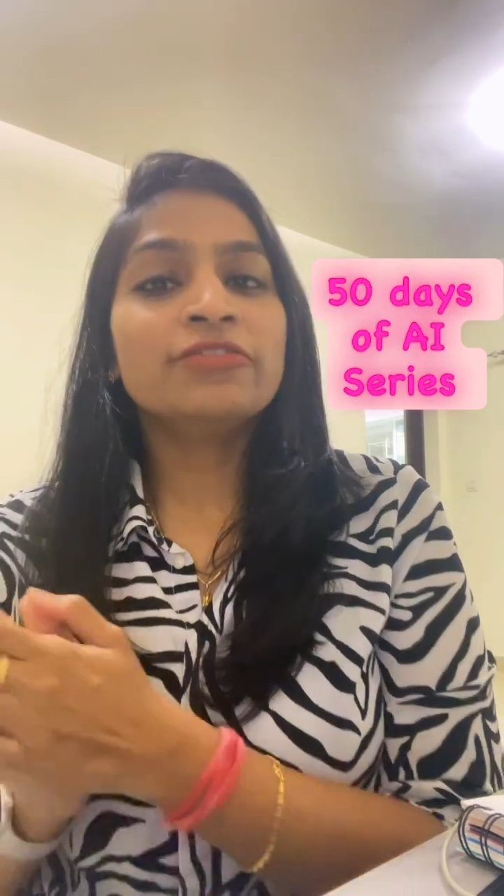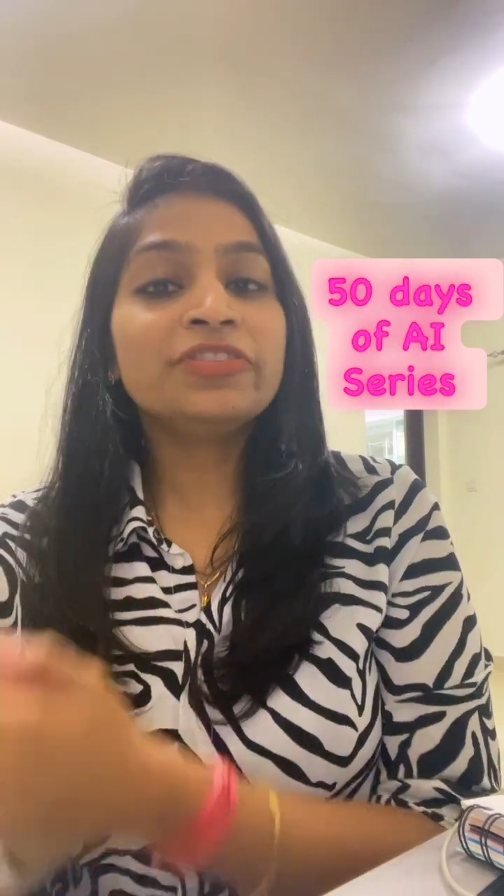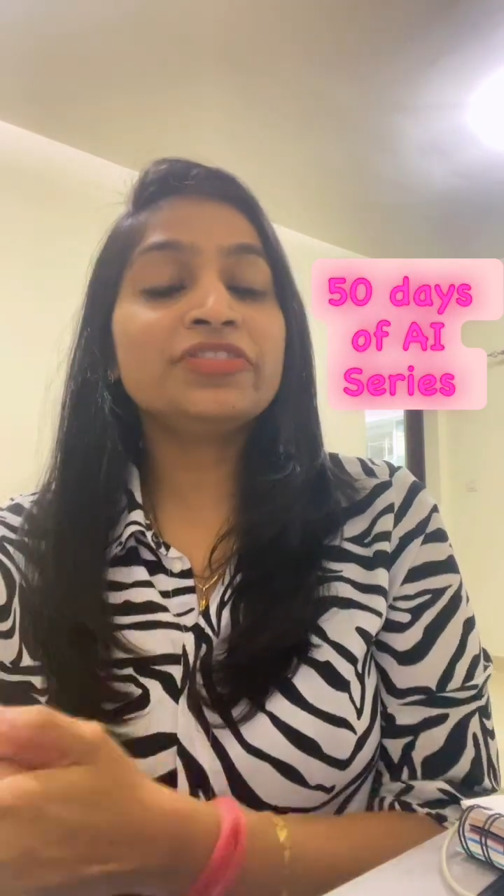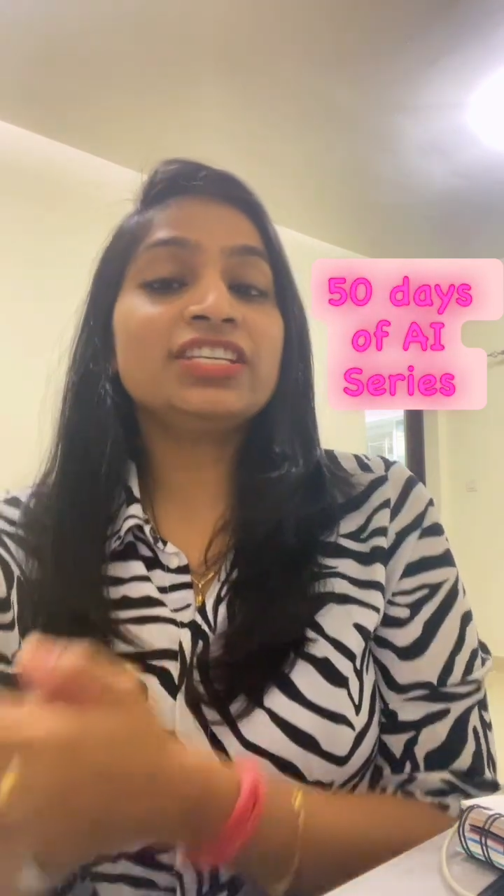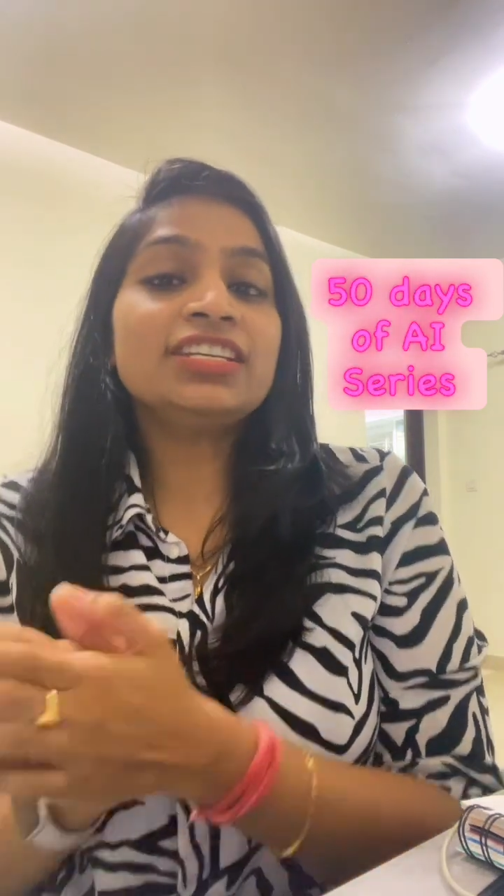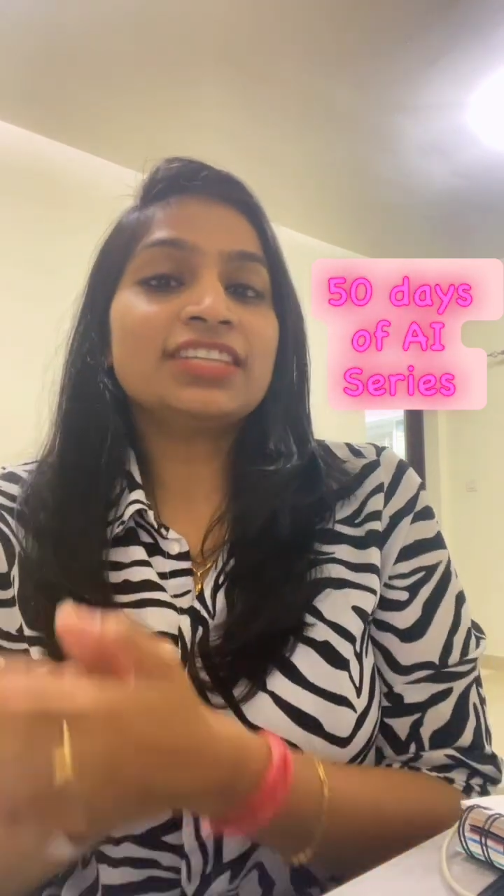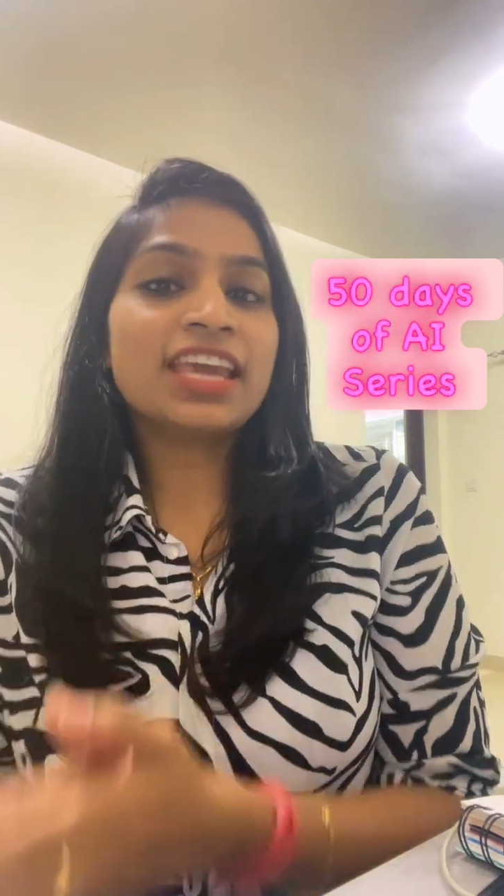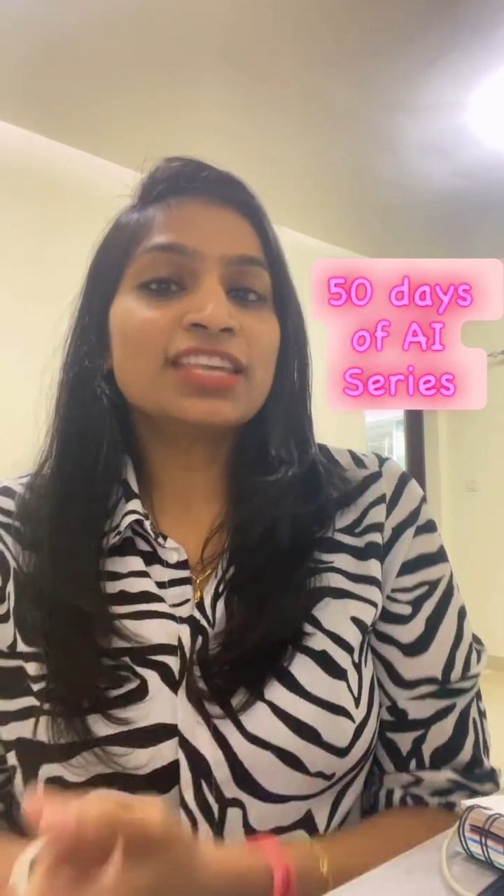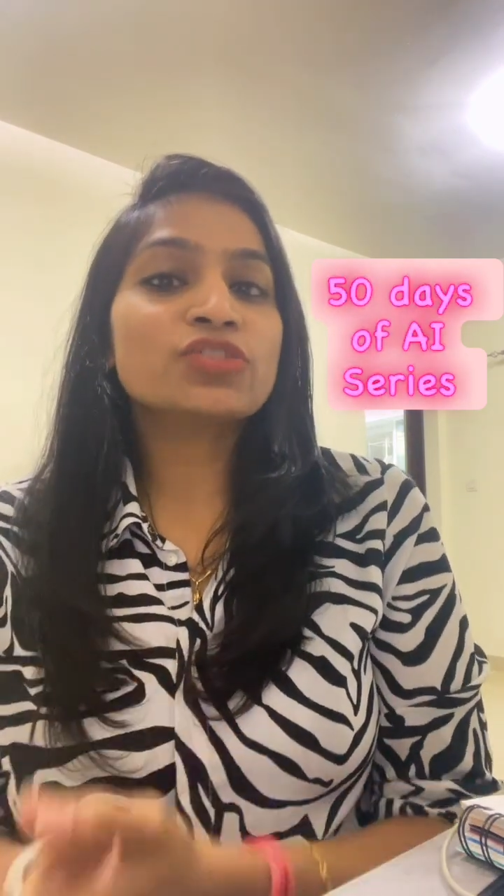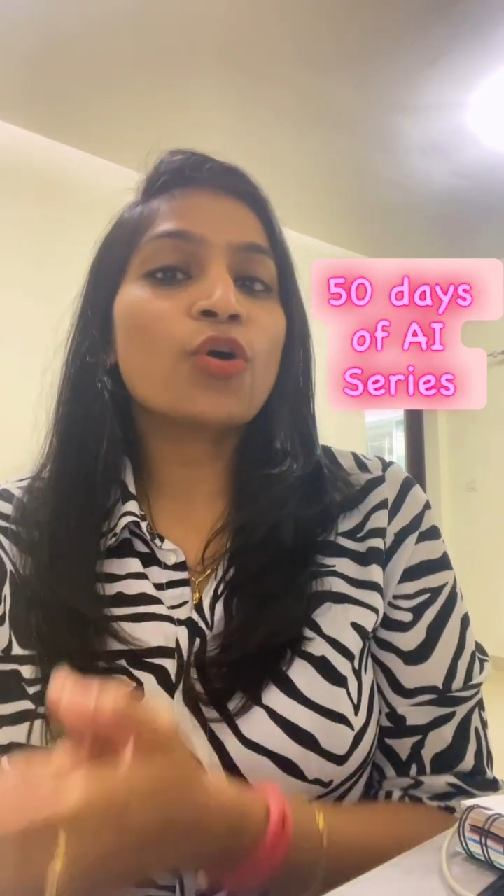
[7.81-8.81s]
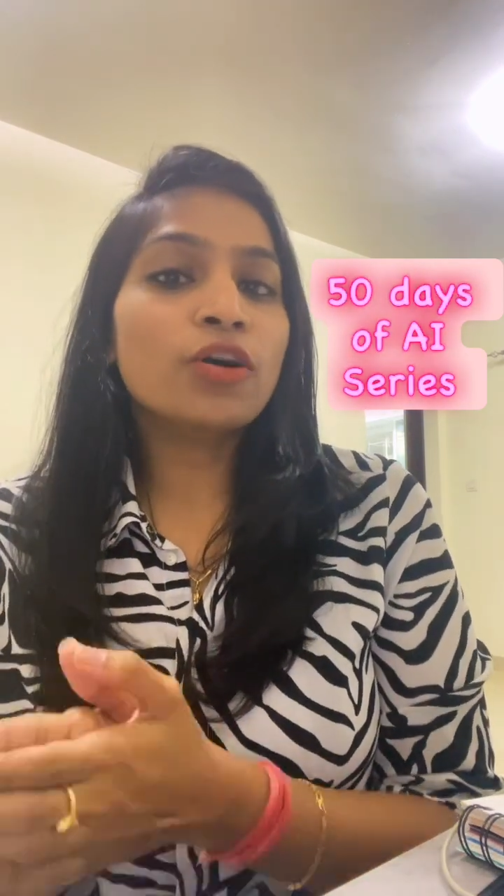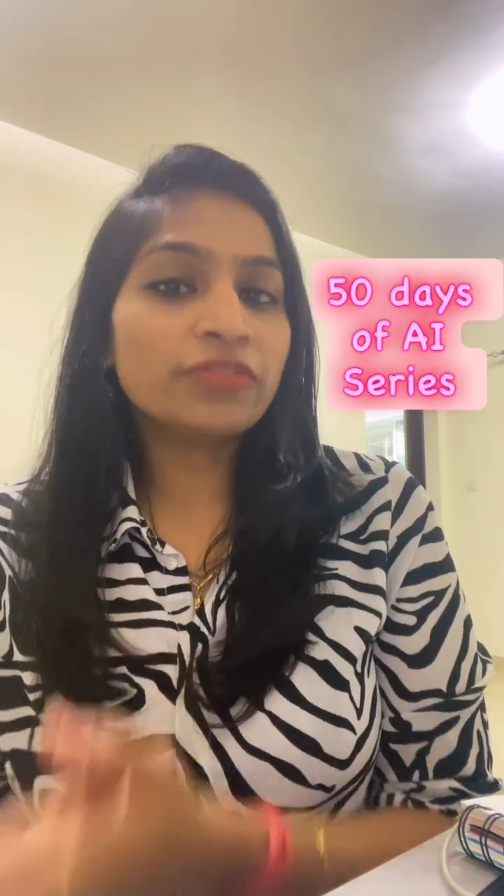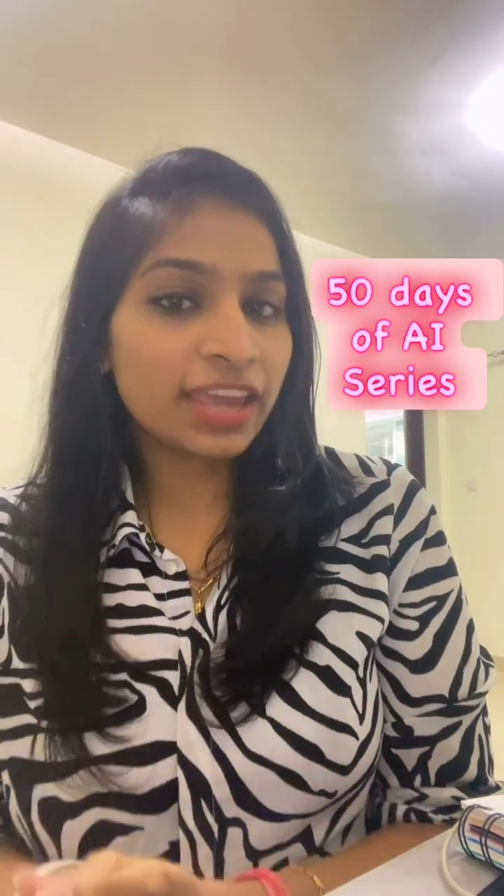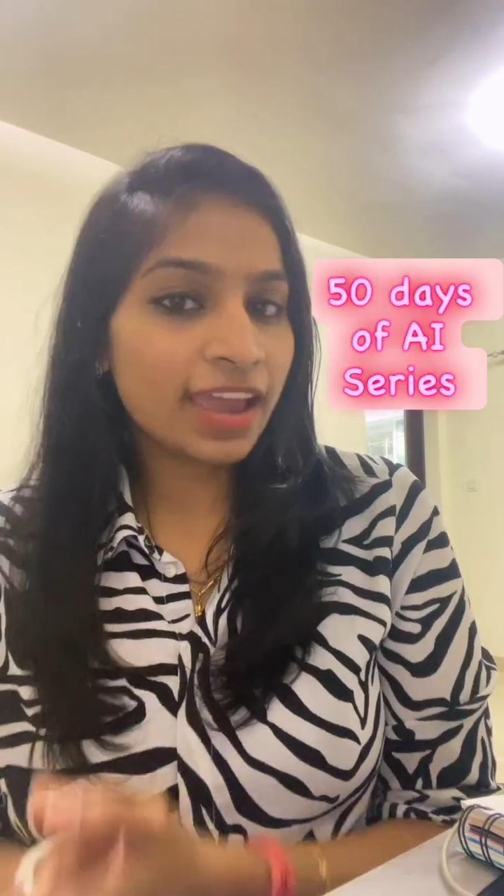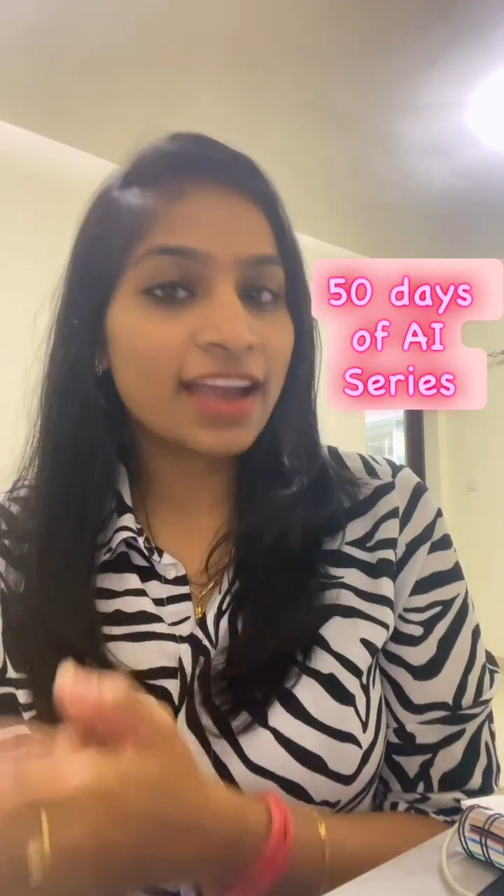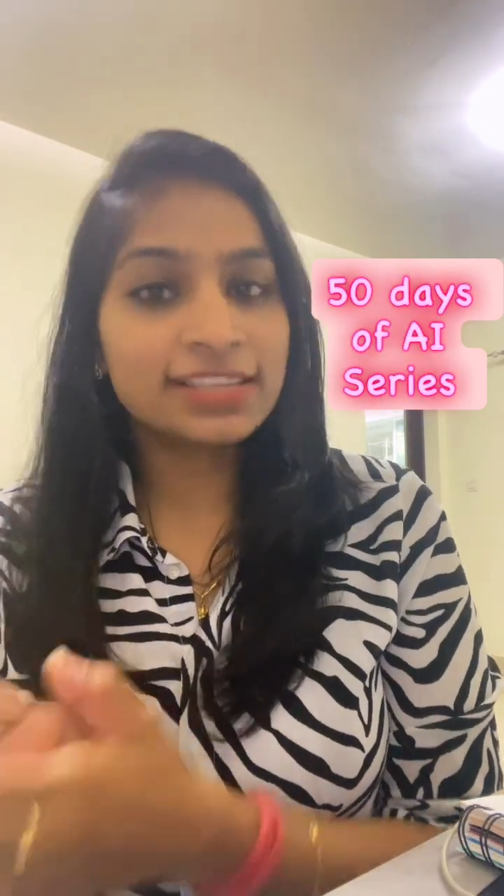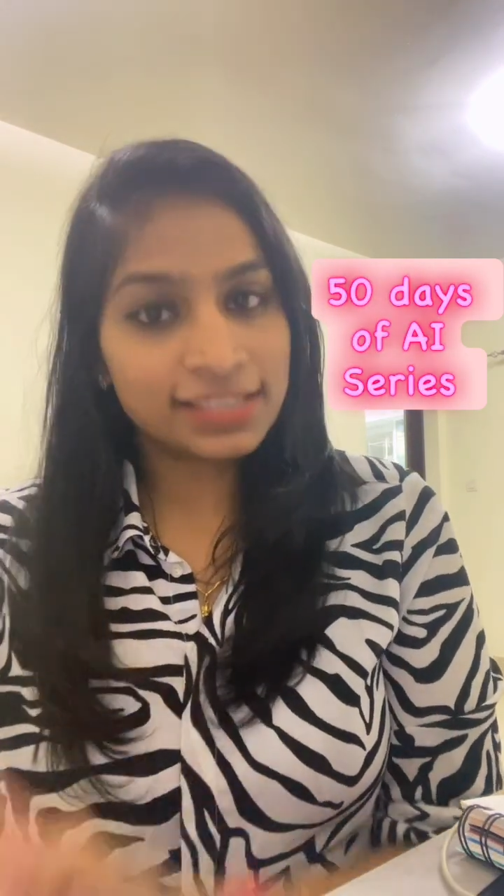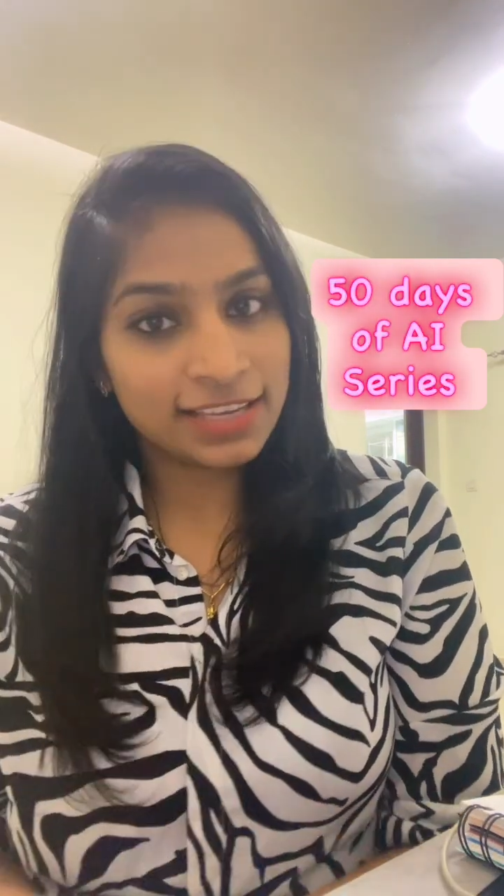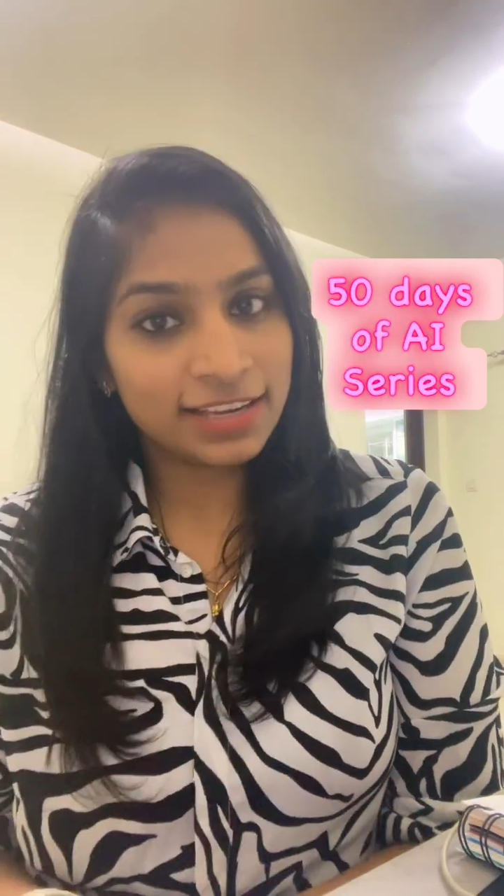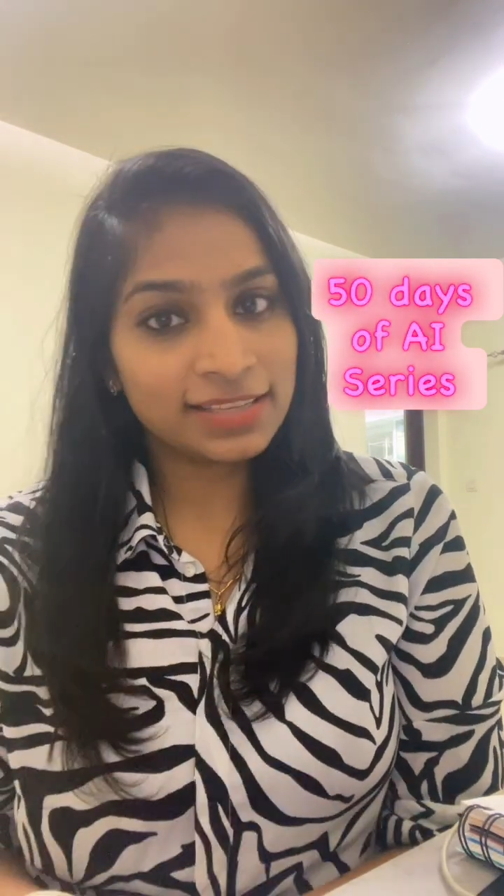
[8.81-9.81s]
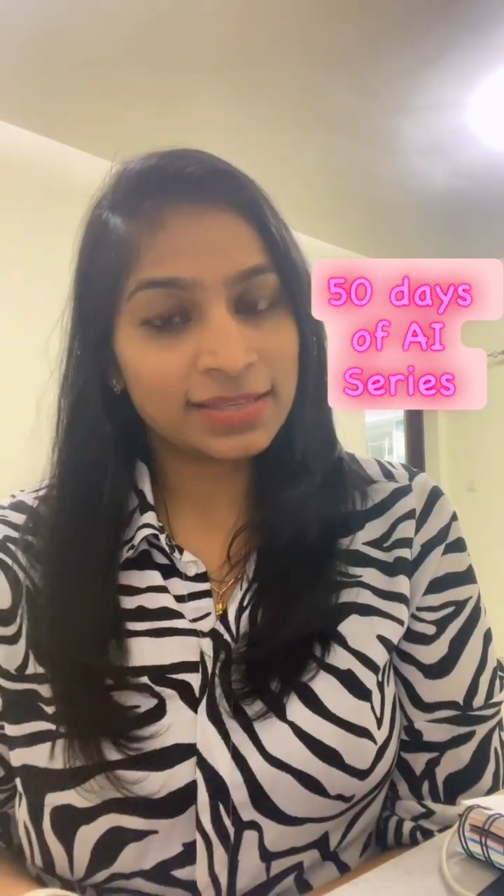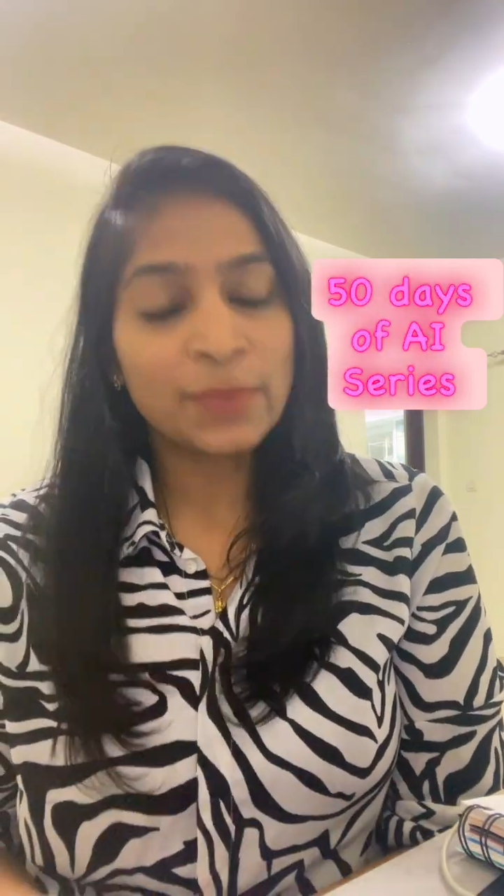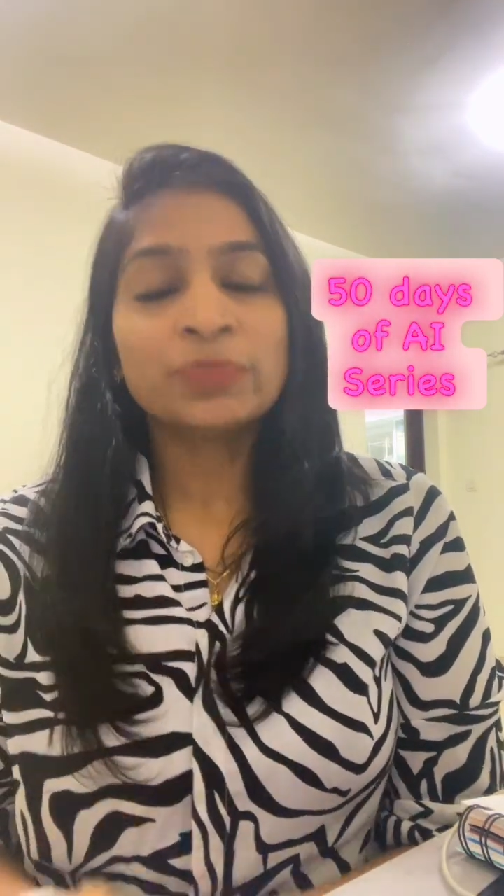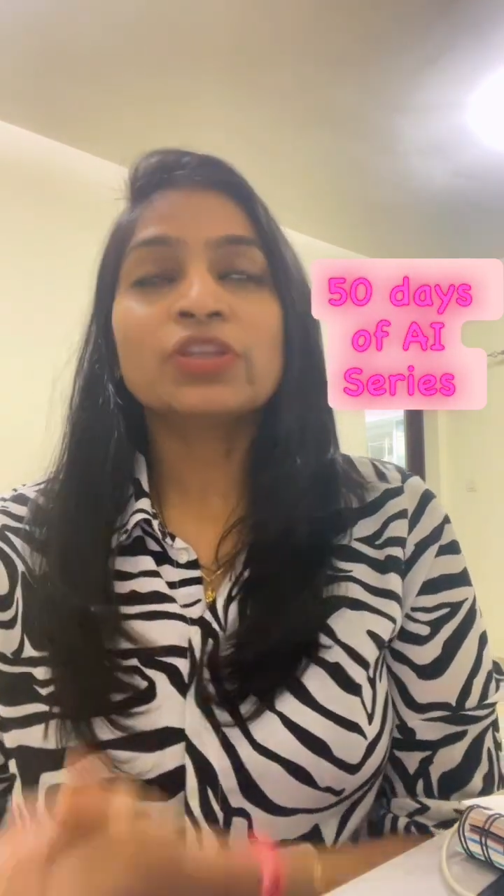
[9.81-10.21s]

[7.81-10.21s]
50 days of AI series.